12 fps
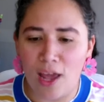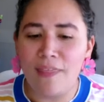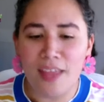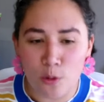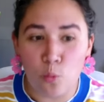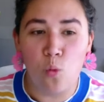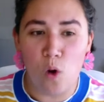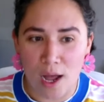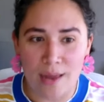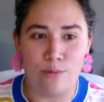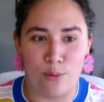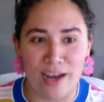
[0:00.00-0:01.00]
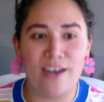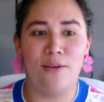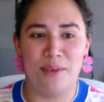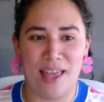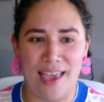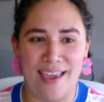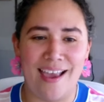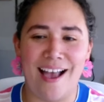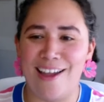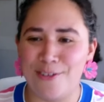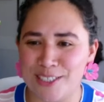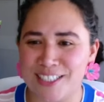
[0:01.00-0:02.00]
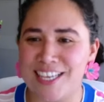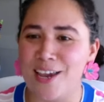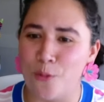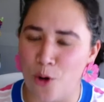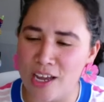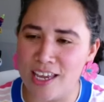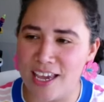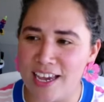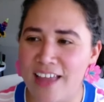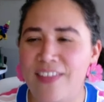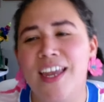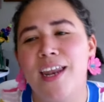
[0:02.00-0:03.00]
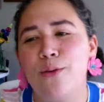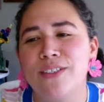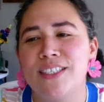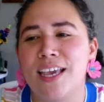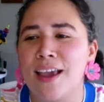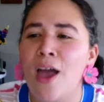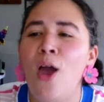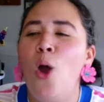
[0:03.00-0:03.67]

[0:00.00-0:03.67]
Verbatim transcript: And then one random day I was like working, and then I was like,